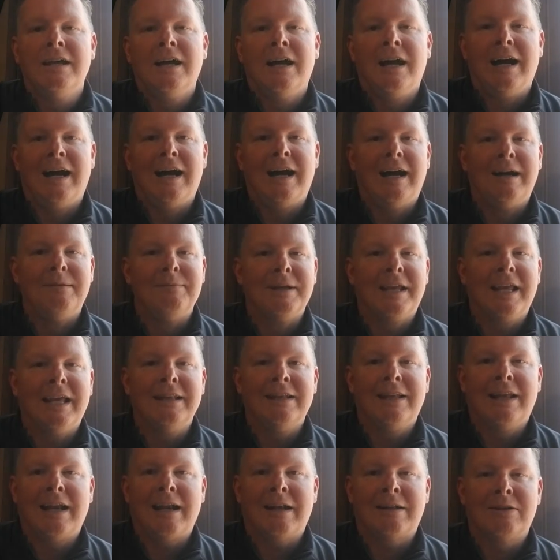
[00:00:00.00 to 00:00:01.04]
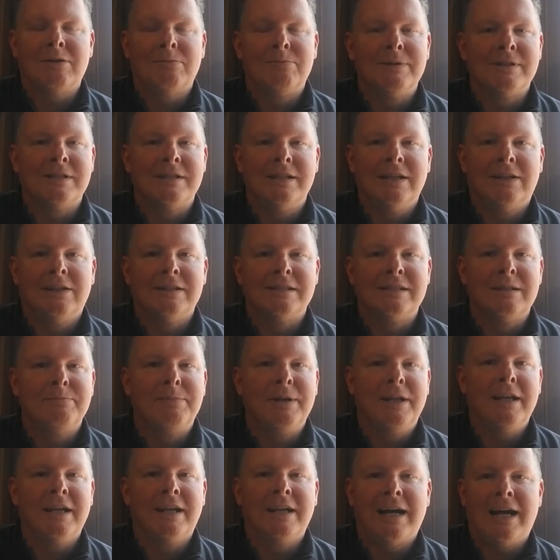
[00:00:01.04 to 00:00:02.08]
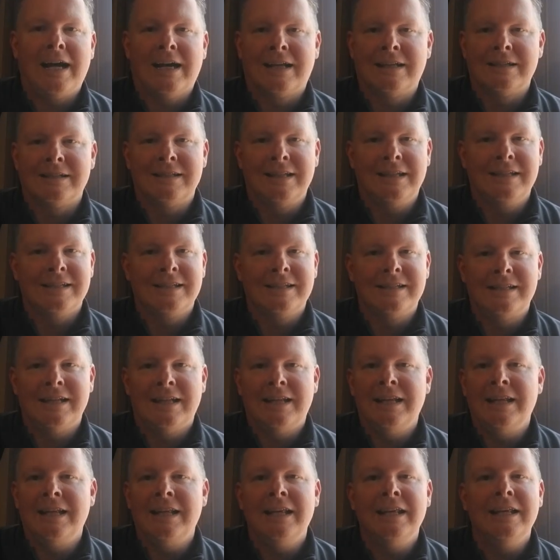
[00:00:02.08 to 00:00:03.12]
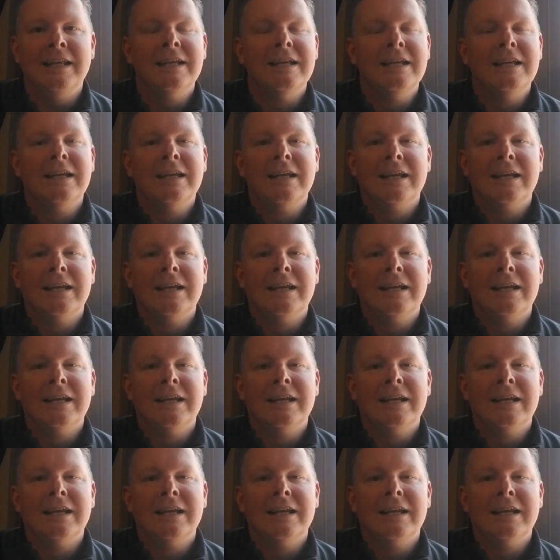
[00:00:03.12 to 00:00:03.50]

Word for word: Um, again, Lactobacillus and Pediococcus, the acidity,